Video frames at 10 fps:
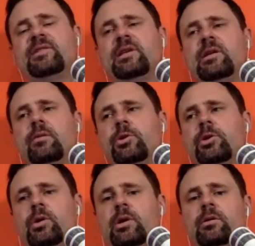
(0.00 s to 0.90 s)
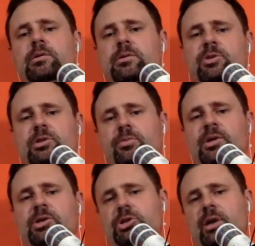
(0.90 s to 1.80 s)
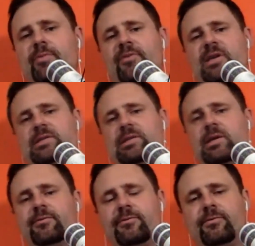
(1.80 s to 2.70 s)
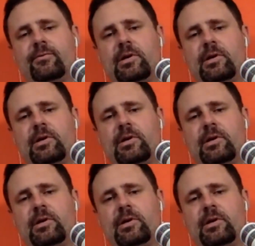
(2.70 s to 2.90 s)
seen them doing some bunch of Shopify stuff.